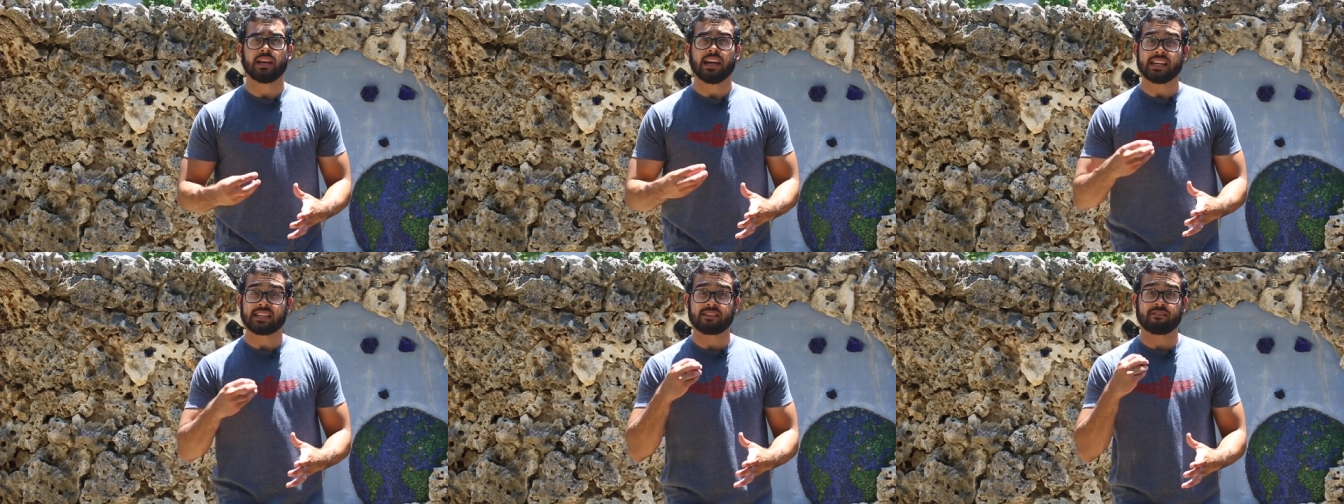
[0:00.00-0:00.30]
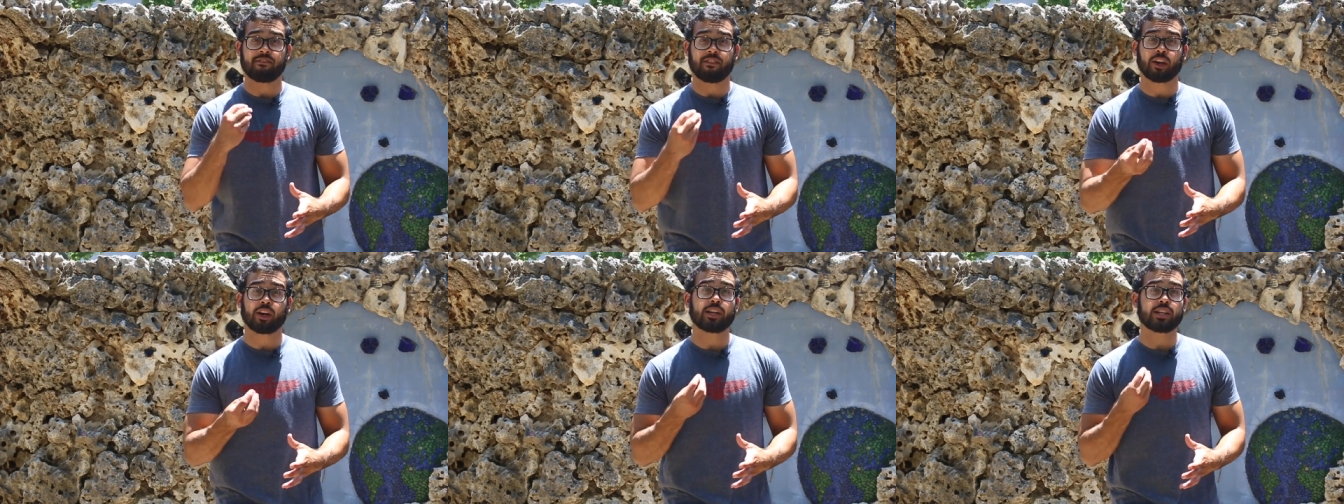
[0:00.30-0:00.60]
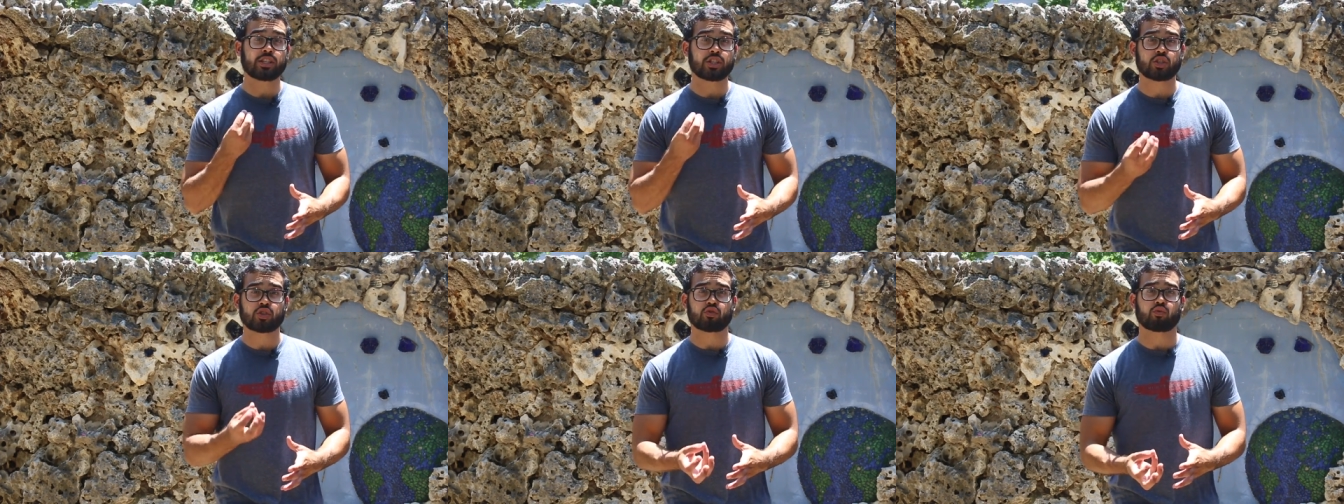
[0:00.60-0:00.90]
It's a
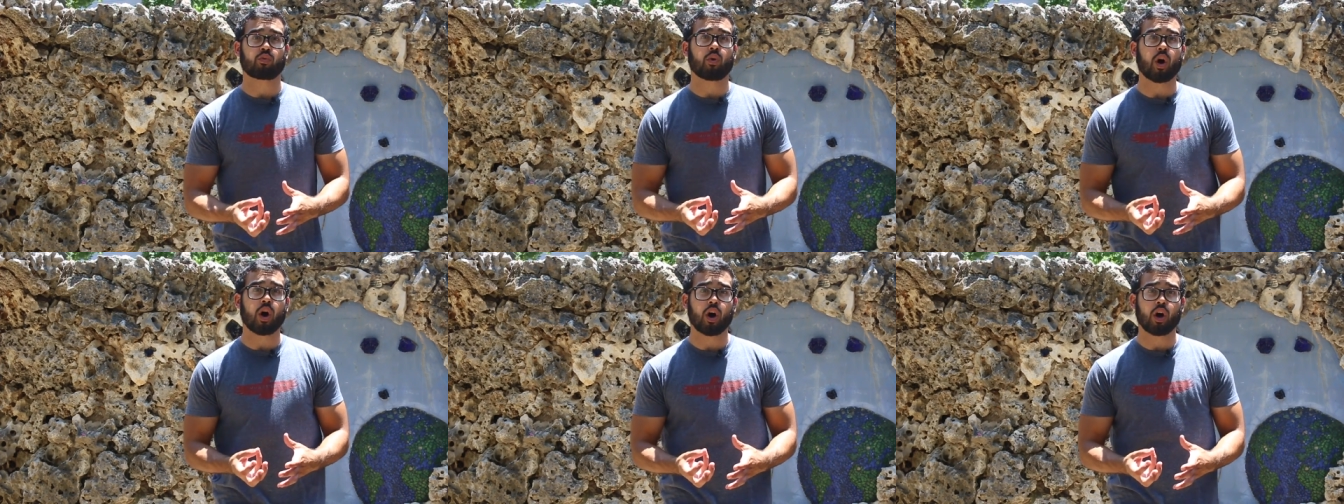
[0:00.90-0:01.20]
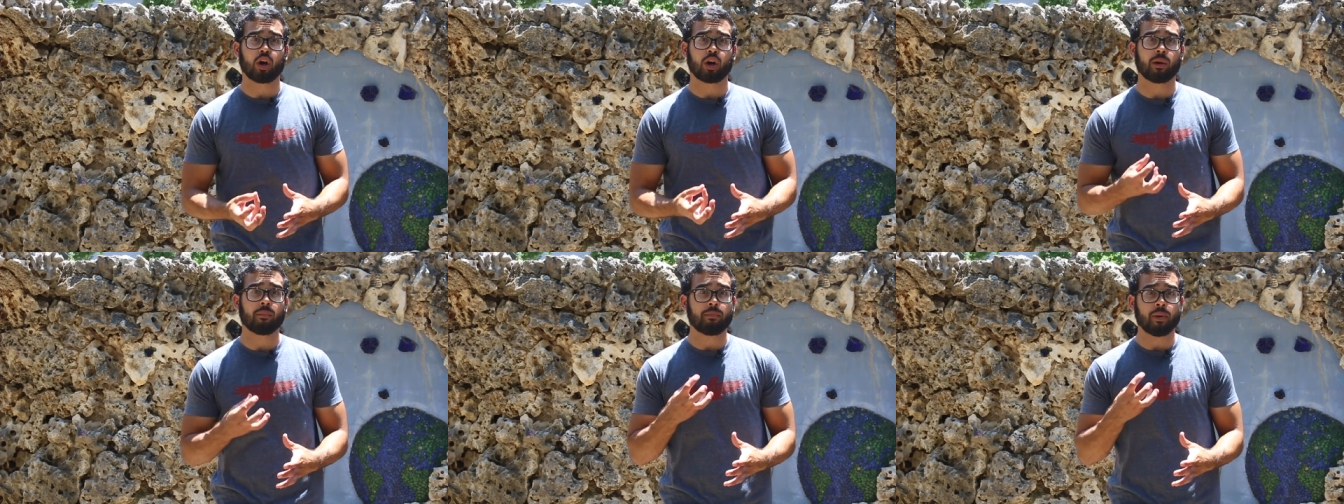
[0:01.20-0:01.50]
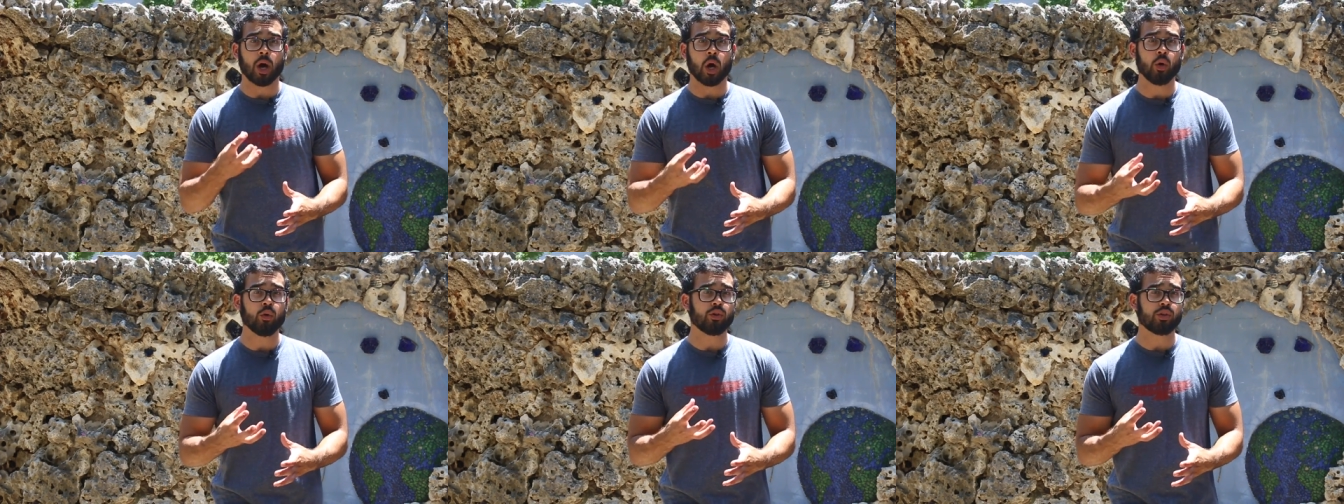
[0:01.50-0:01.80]
very strong,
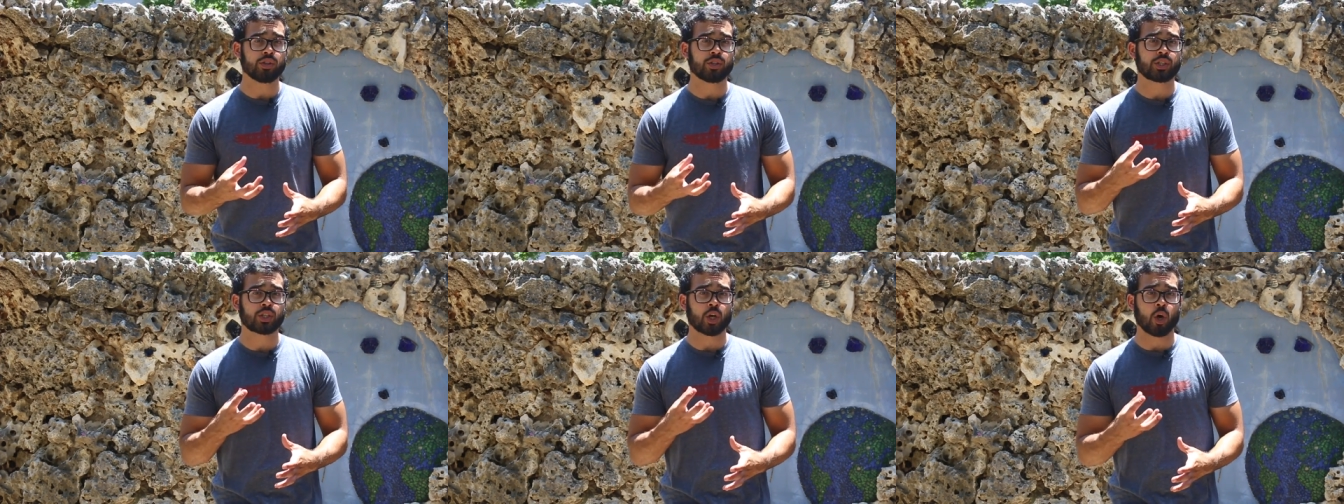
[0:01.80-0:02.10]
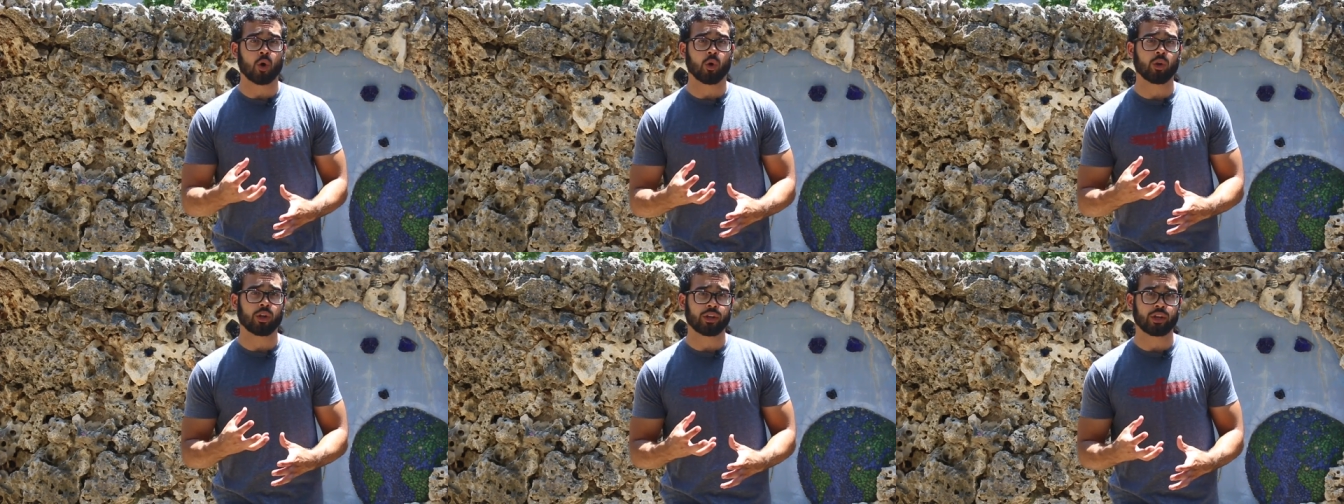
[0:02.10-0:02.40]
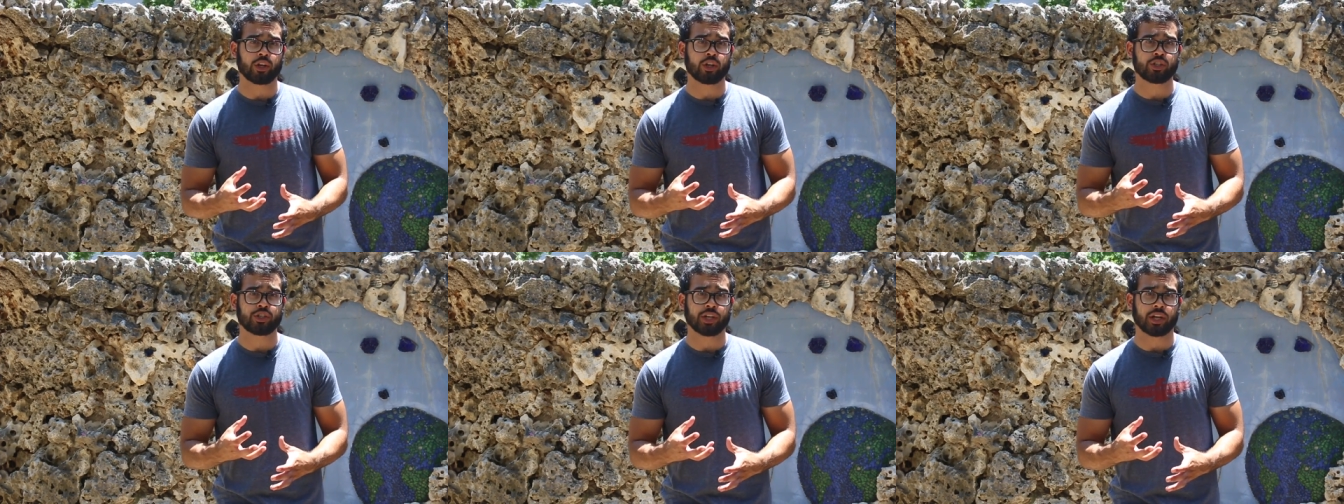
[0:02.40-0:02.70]
potent
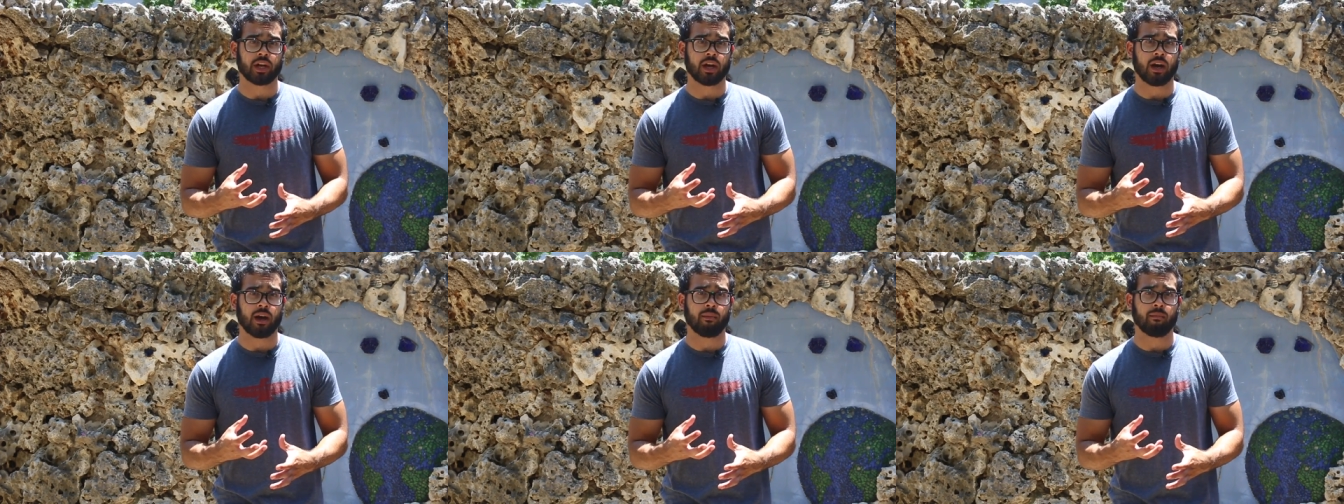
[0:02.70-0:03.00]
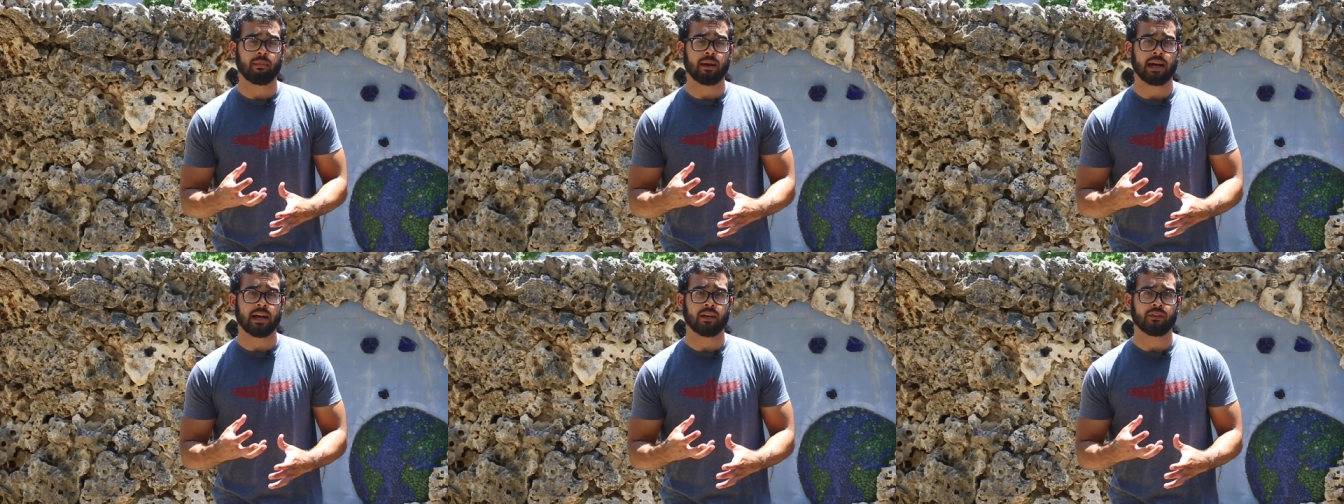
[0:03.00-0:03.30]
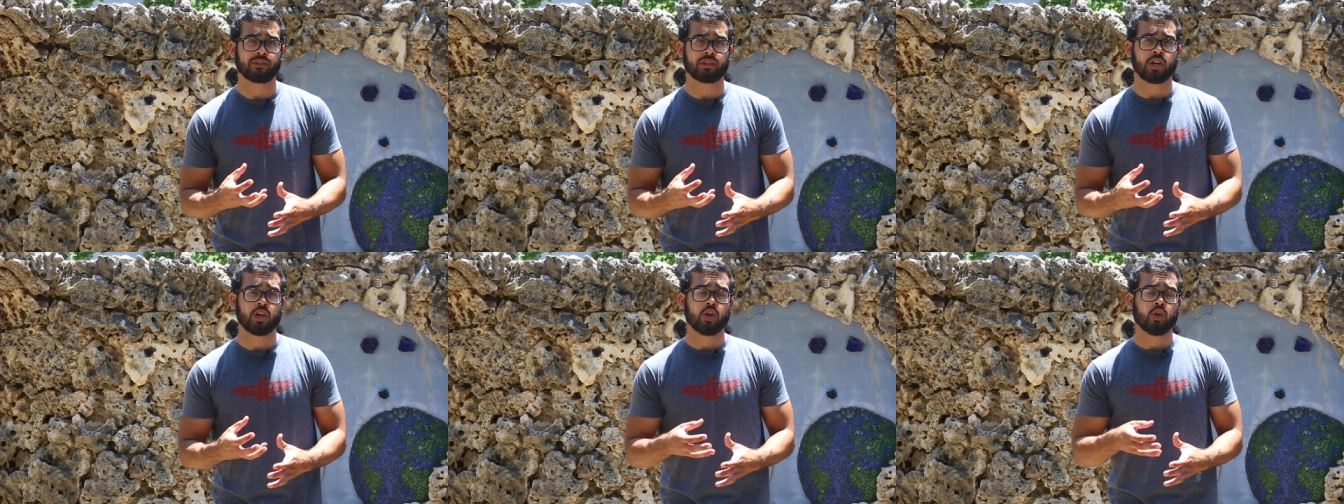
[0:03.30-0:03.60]
cholinergic
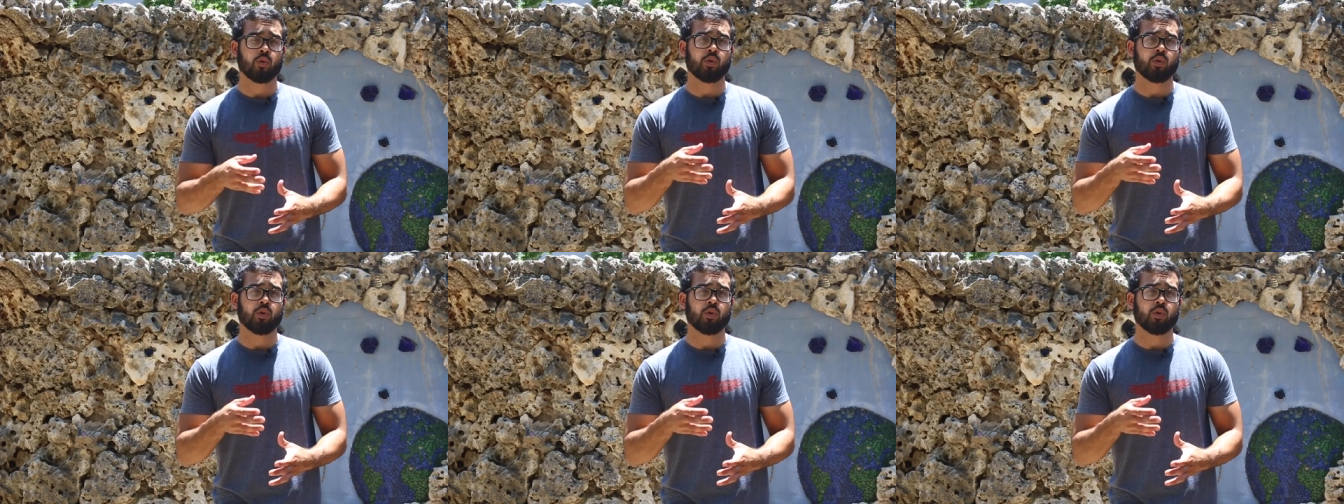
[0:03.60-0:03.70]
compound,